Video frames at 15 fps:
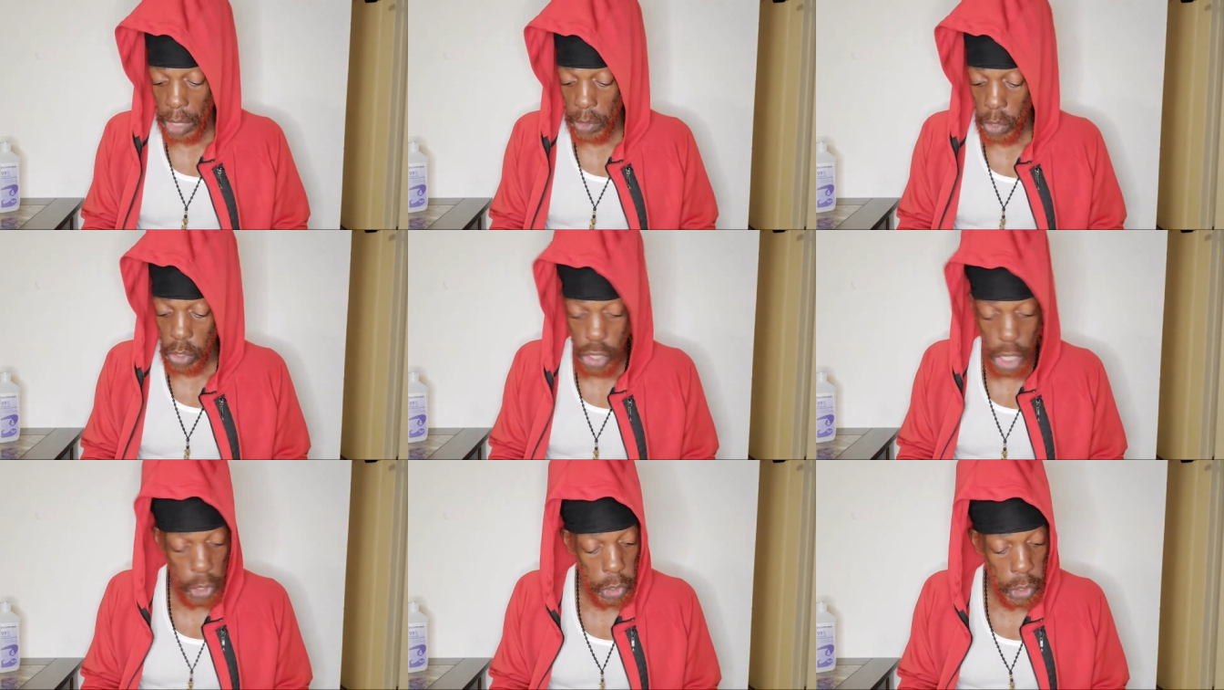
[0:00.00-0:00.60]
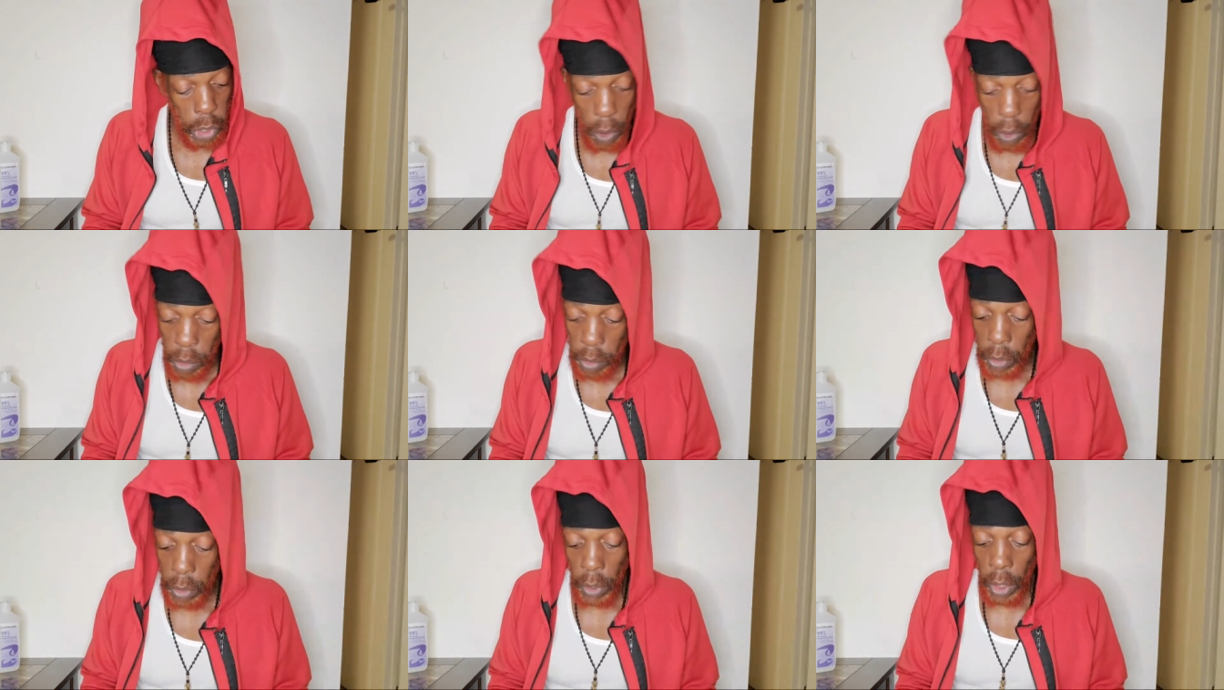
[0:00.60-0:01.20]
suggest y'all,
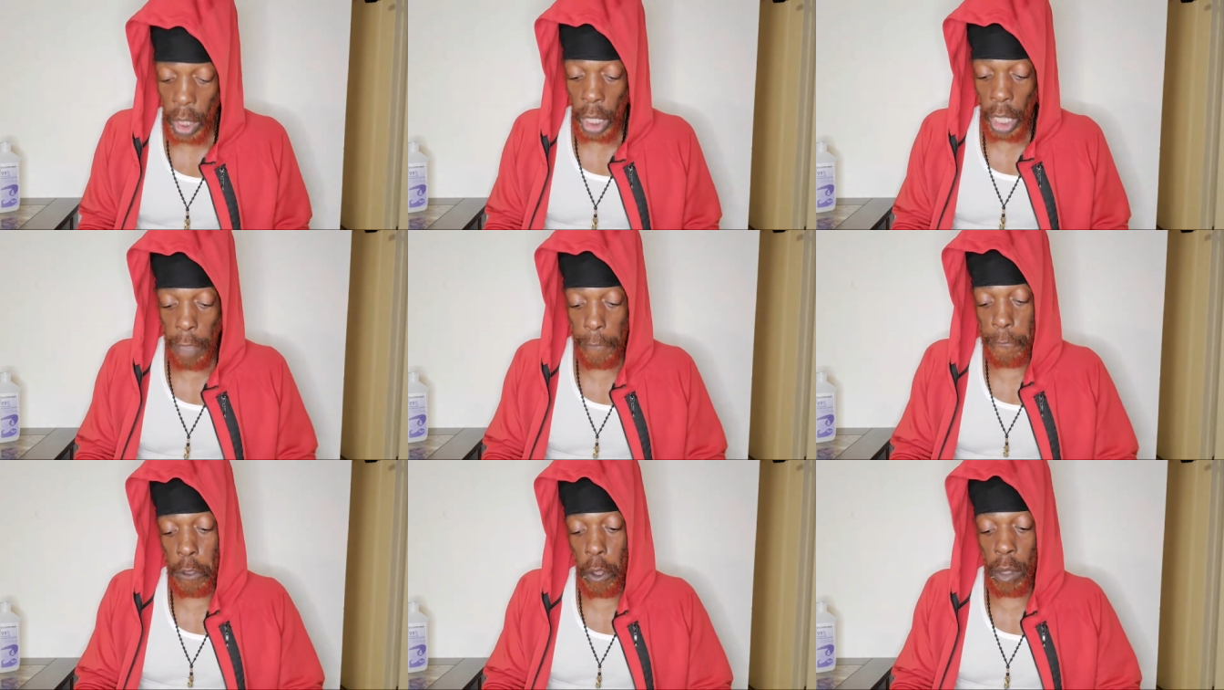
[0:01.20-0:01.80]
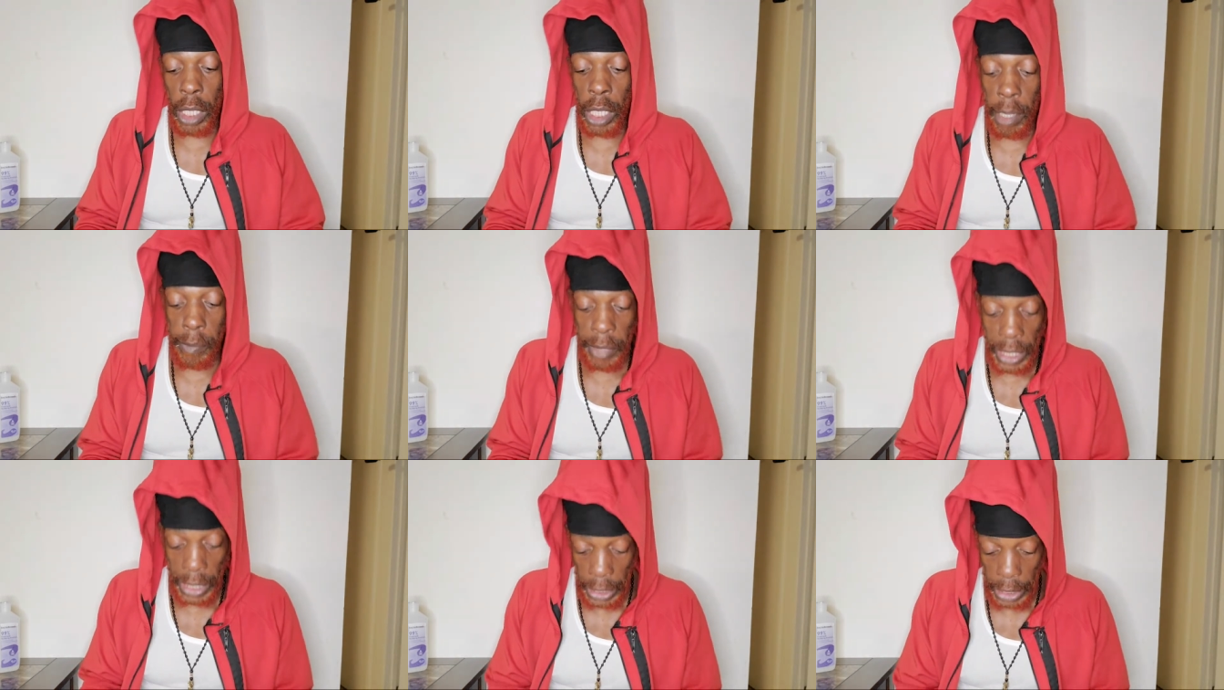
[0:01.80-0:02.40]
if y'all come
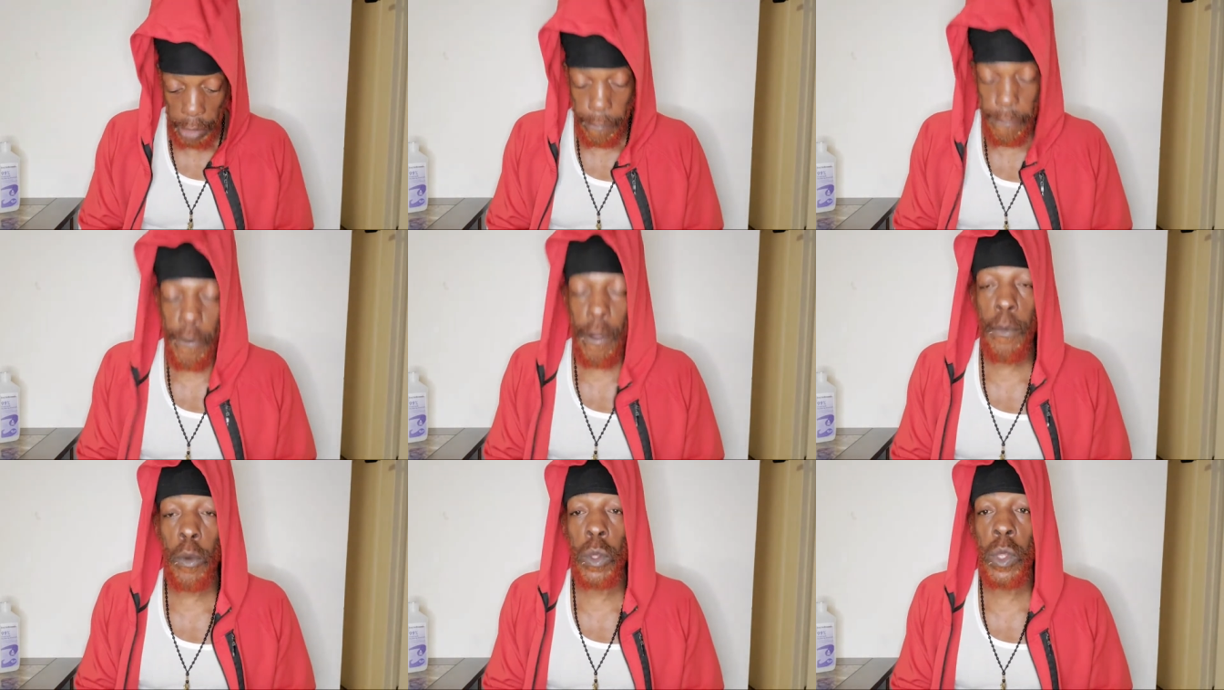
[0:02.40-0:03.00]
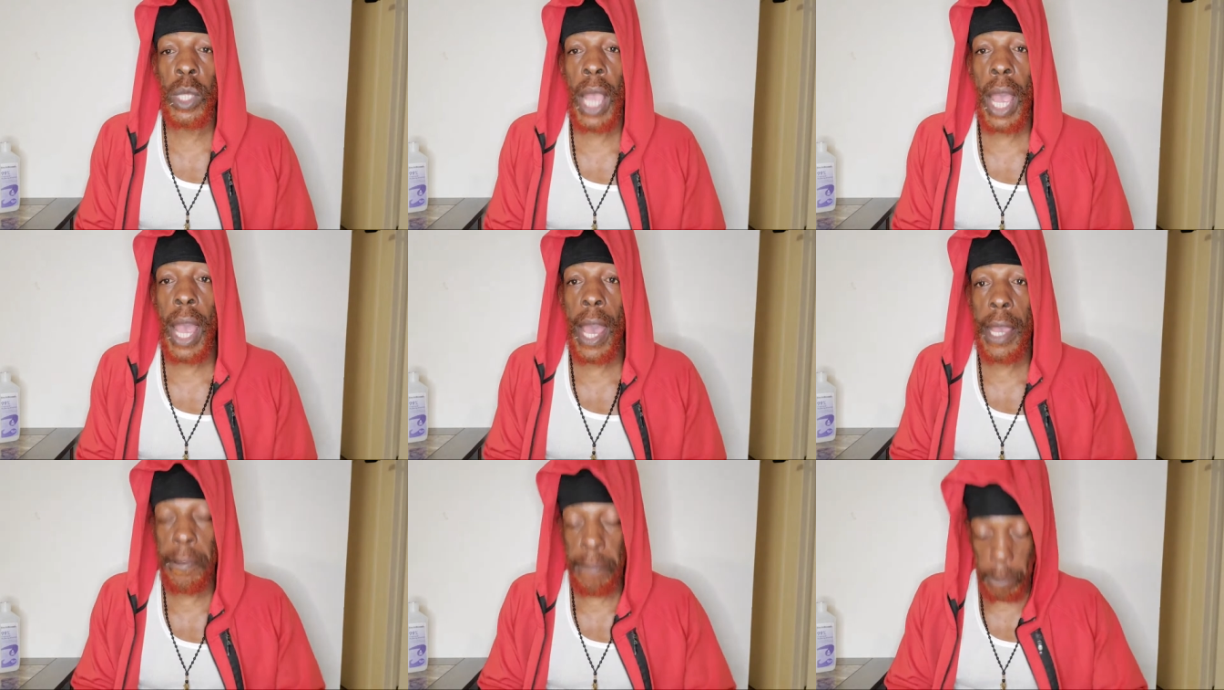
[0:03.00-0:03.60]
in from
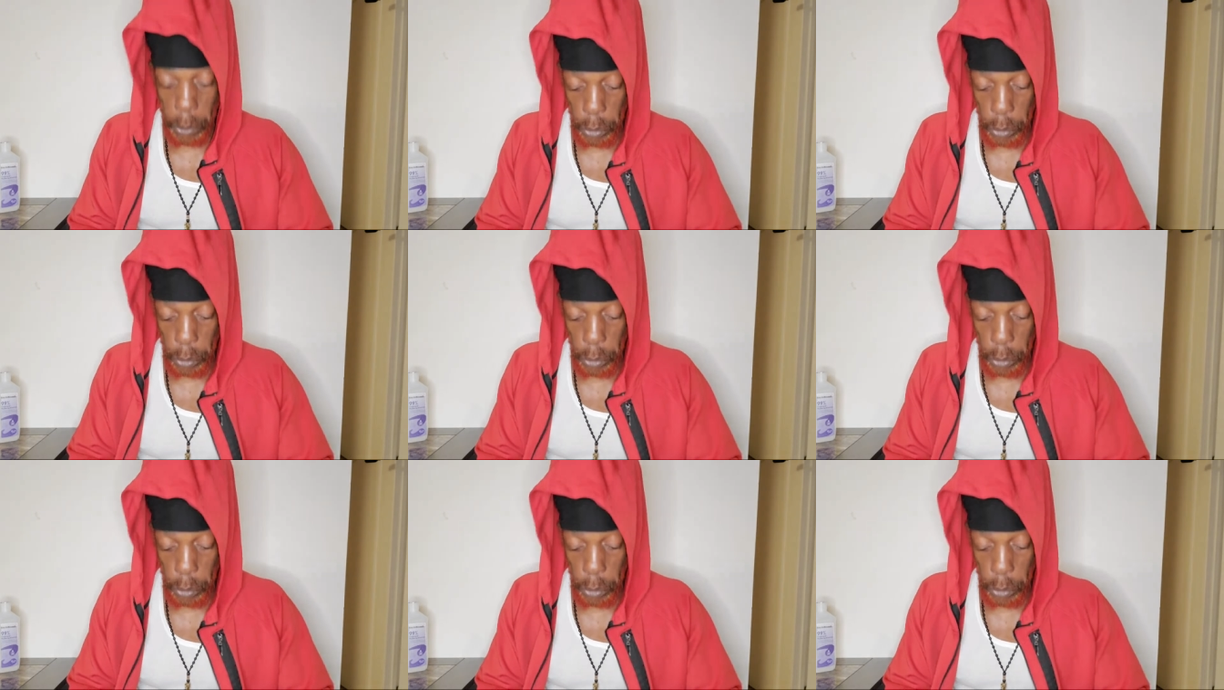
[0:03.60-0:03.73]
outside